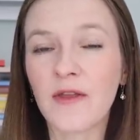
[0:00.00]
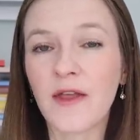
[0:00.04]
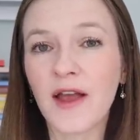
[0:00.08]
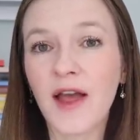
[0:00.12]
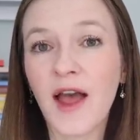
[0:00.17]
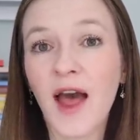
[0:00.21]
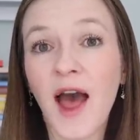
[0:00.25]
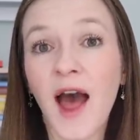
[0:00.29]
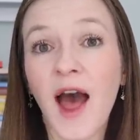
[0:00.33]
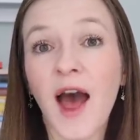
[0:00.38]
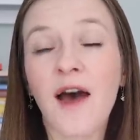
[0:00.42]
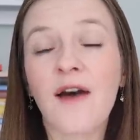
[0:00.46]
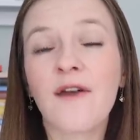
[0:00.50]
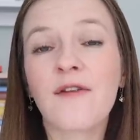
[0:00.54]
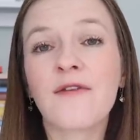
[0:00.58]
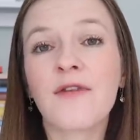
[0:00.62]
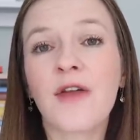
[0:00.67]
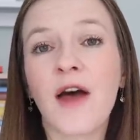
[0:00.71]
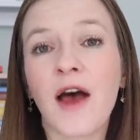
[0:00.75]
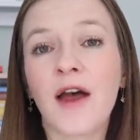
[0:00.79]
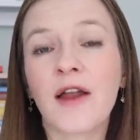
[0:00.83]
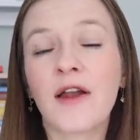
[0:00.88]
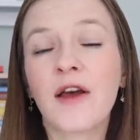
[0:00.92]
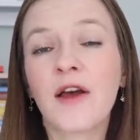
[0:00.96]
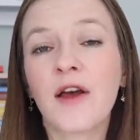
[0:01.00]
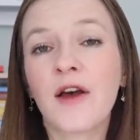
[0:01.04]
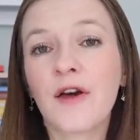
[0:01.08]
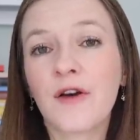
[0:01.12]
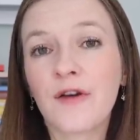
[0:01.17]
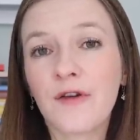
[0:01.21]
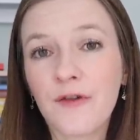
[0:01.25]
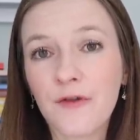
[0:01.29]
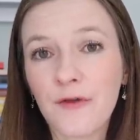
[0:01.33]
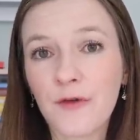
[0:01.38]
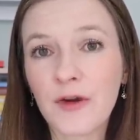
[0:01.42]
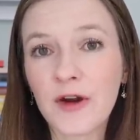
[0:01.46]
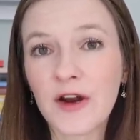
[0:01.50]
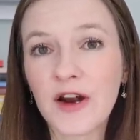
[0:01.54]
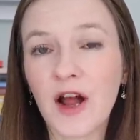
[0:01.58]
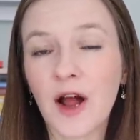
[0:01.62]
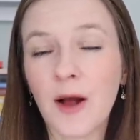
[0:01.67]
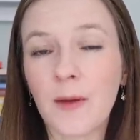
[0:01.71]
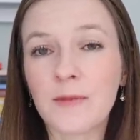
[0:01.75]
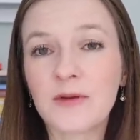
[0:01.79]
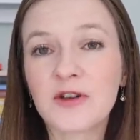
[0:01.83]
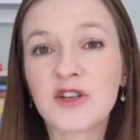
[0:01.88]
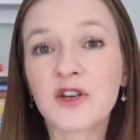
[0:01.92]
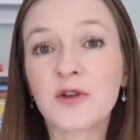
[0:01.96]
They have that
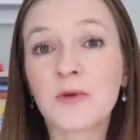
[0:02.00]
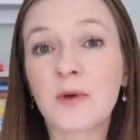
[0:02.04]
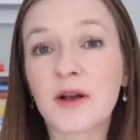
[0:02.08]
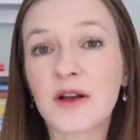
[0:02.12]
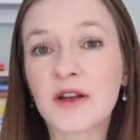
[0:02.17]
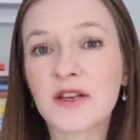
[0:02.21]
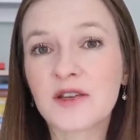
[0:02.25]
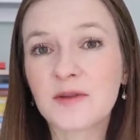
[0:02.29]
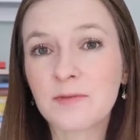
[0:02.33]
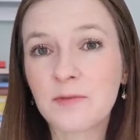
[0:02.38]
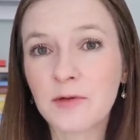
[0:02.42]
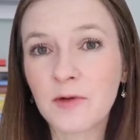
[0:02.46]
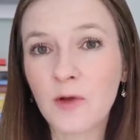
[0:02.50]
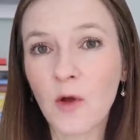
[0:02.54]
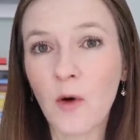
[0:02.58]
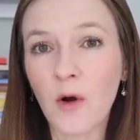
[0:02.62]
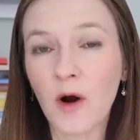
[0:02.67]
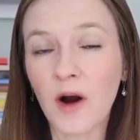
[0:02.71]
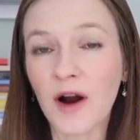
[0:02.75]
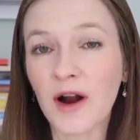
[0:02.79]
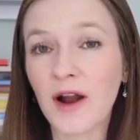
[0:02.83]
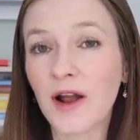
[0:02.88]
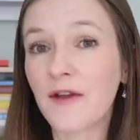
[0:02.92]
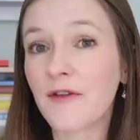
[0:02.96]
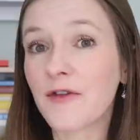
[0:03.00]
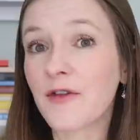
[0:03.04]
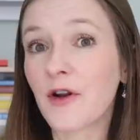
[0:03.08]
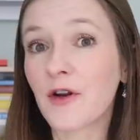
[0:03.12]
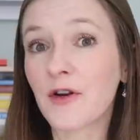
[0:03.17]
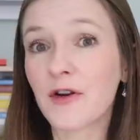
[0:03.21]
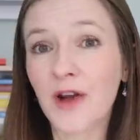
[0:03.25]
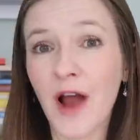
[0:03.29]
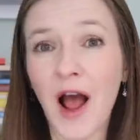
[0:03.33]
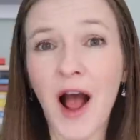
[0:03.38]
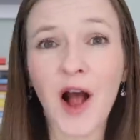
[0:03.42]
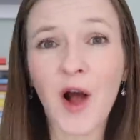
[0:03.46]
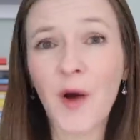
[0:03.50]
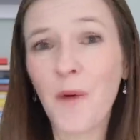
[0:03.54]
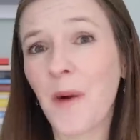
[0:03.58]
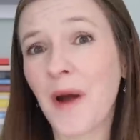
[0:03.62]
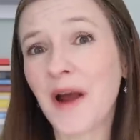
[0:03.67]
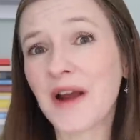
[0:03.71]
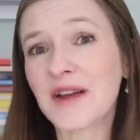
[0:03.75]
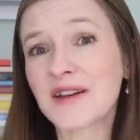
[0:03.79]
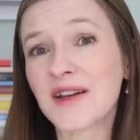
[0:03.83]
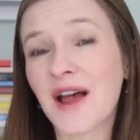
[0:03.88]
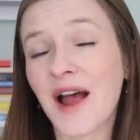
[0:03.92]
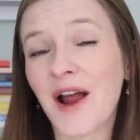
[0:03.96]
freedom to explore if they're not
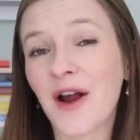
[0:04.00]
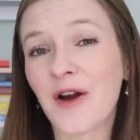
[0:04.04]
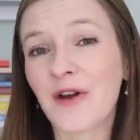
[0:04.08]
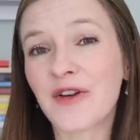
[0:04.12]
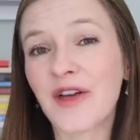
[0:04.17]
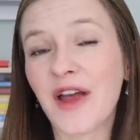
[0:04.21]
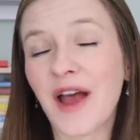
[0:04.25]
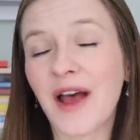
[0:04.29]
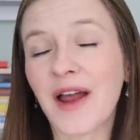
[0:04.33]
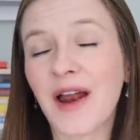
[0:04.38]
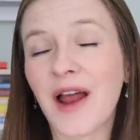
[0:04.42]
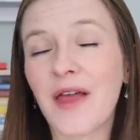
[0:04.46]
quite tired yet,